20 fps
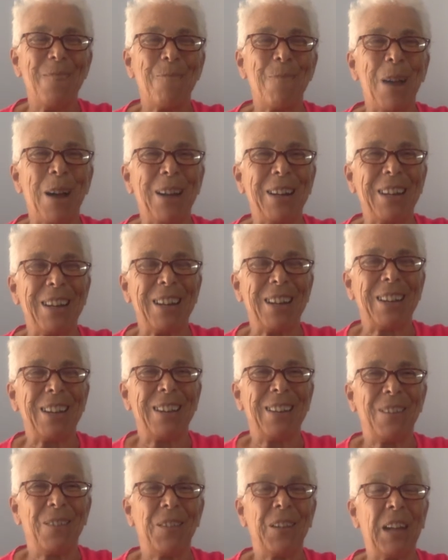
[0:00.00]
But
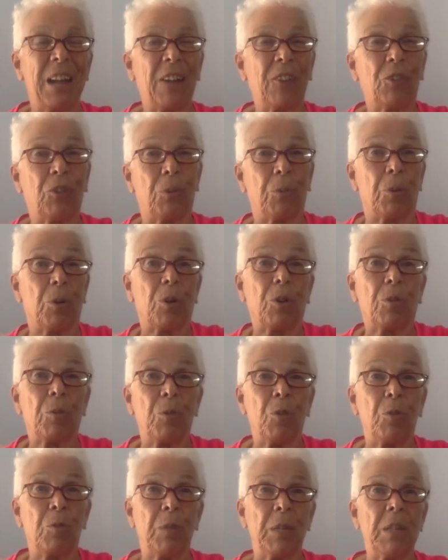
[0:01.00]
the natural birth
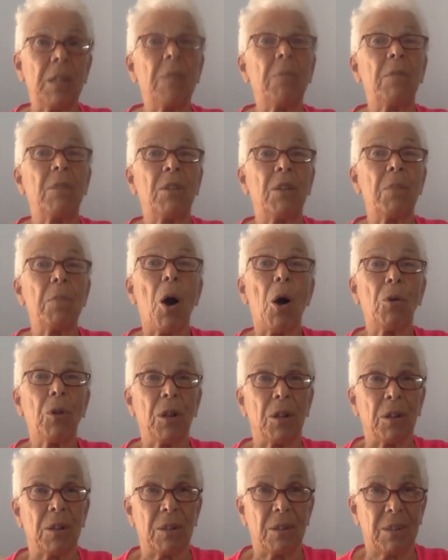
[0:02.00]
movement
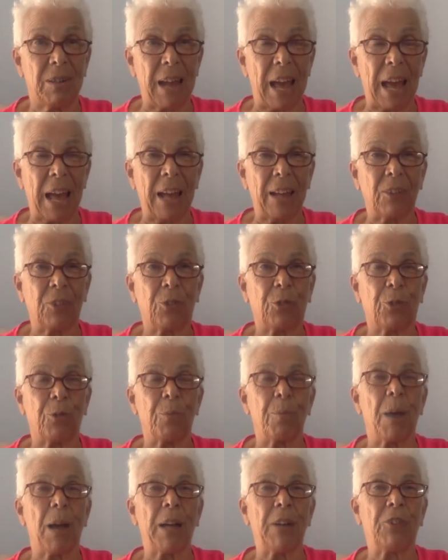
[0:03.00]
demoted dads
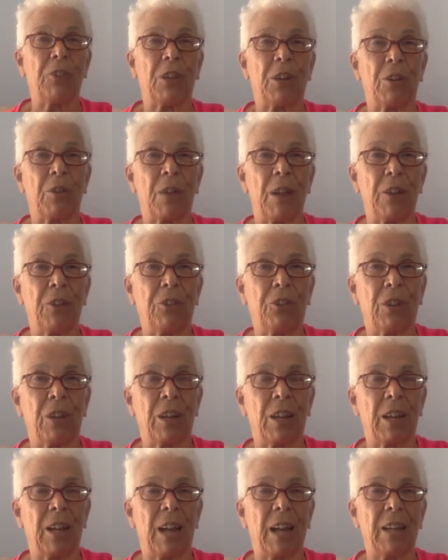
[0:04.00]
from my generation
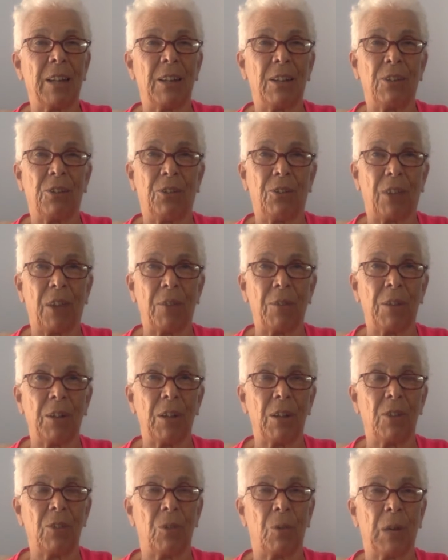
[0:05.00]
in
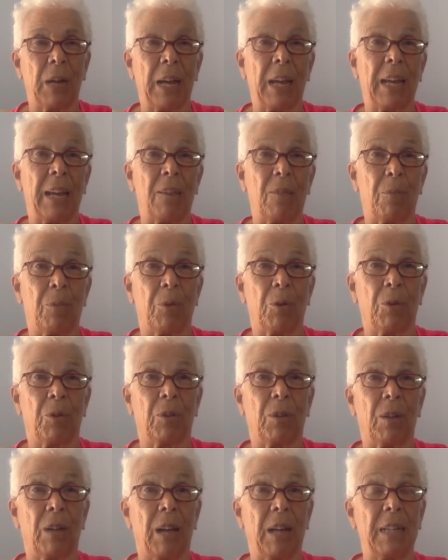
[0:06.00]
1970 to when I gave birth
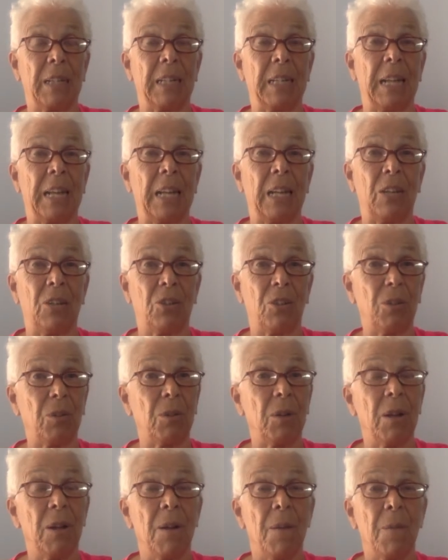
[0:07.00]
in 1982